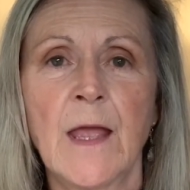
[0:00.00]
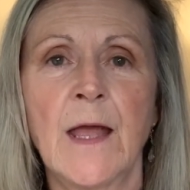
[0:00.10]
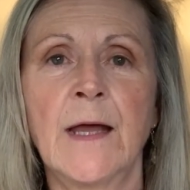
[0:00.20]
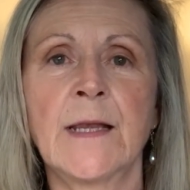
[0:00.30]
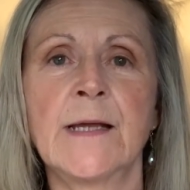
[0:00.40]

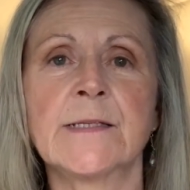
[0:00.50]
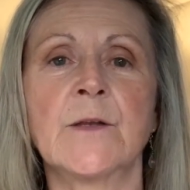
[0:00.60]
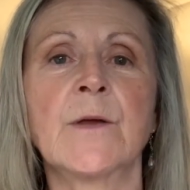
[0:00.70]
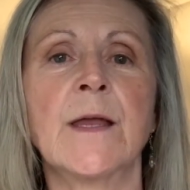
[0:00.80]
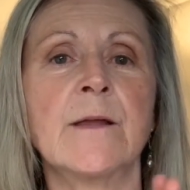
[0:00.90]
And I said,
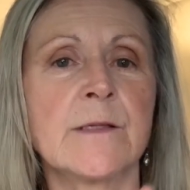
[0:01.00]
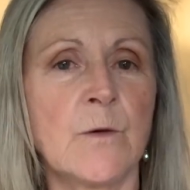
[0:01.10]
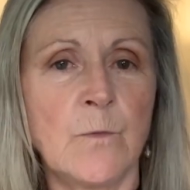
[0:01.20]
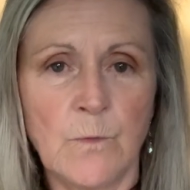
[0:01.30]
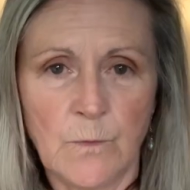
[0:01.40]
okay,
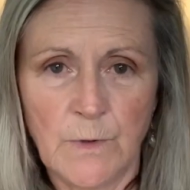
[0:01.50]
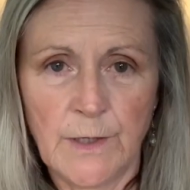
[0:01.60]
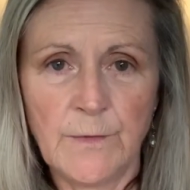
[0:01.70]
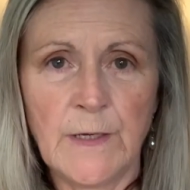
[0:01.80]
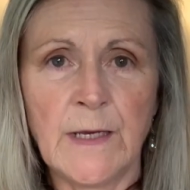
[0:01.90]
so what do
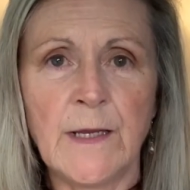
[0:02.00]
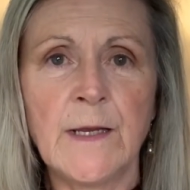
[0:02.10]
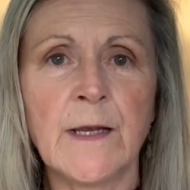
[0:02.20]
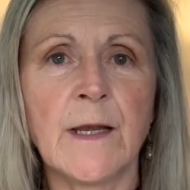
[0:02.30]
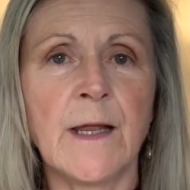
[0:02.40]
you
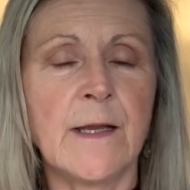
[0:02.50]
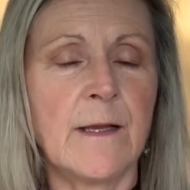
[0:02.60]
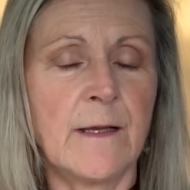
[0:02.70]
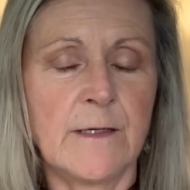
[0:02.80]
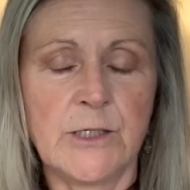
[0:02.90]
need?
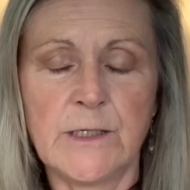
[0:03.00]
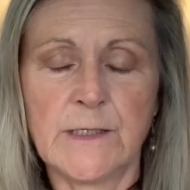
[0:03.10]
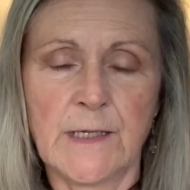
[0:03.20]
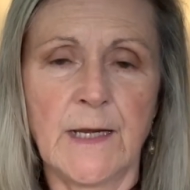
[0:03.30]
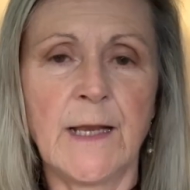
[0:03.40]
And she
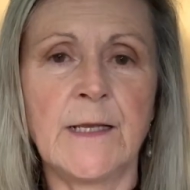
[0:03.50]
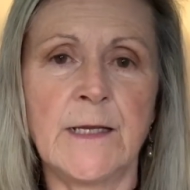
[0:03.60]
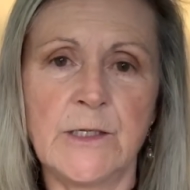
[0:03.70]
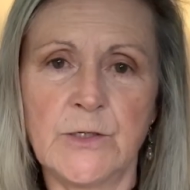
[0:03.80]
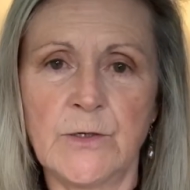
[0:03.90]
said, I
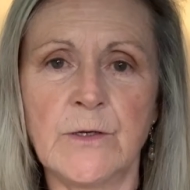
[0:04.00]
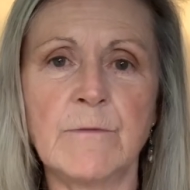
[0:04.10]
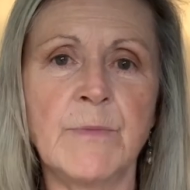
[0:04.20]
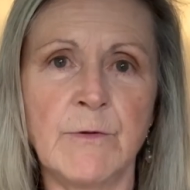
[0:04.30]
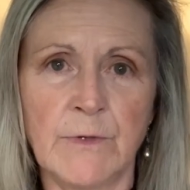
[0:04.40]
need you
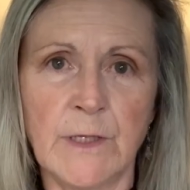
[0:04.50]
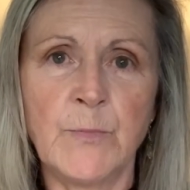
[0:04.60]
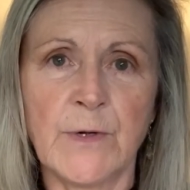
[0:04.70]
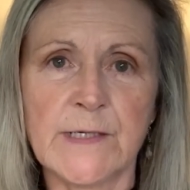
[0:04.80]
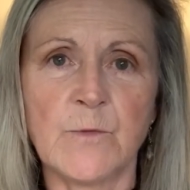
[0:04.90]
to be really
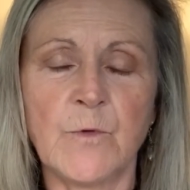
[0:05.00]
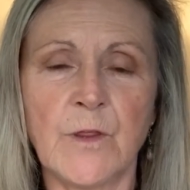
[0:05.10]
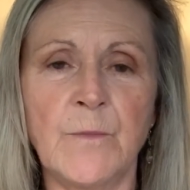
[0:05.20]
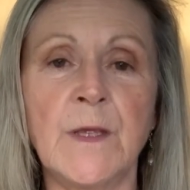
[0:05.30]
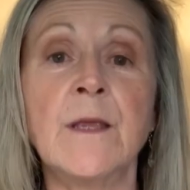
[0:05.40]
present
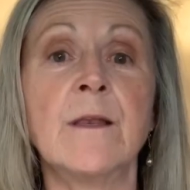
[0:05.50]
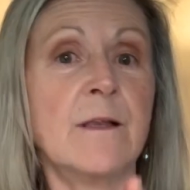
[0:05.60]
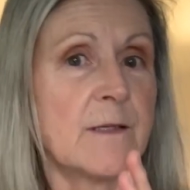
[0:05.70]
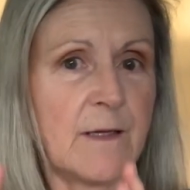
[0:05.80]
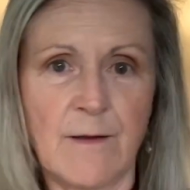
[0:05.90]
with me. And
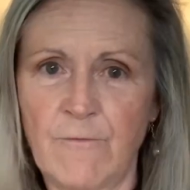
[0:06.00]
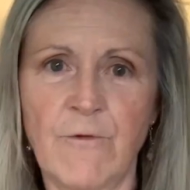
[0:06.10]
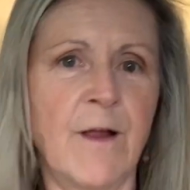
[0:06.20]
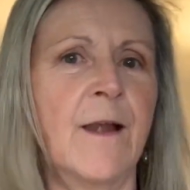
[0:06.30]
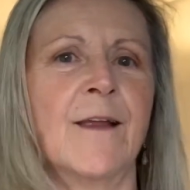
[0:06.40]
he said, I'm
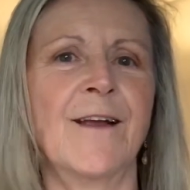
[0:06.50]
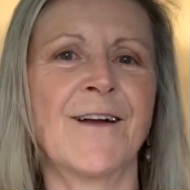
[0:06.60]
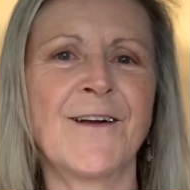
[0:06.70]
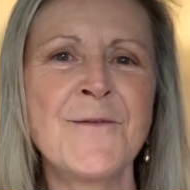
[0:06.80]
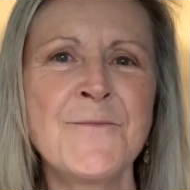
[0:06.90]
right
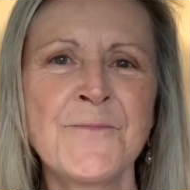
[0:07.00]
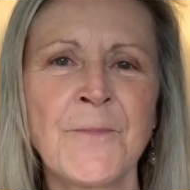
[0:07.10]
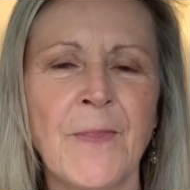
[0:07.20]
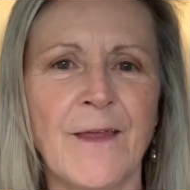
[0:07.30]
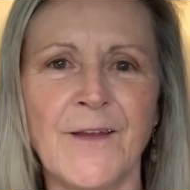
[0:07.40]
here.
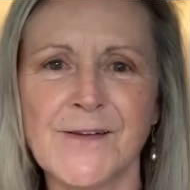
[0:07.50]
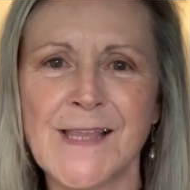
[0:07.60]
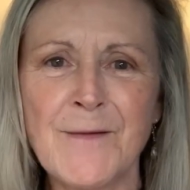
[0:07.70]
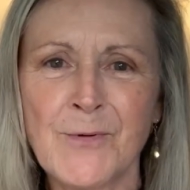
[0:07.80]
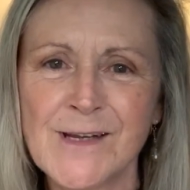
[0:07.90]
There's
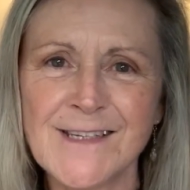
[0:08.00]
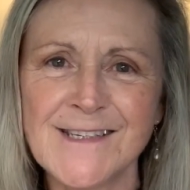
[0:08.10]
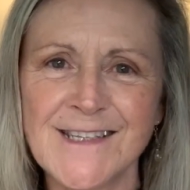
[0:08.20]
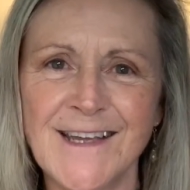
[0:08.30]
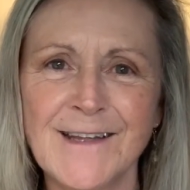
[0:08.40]
that presence
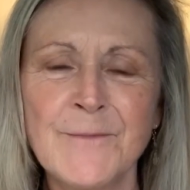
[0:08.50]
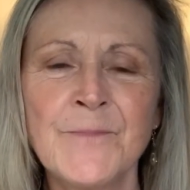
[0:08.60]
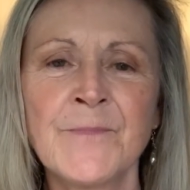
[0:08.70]
thing.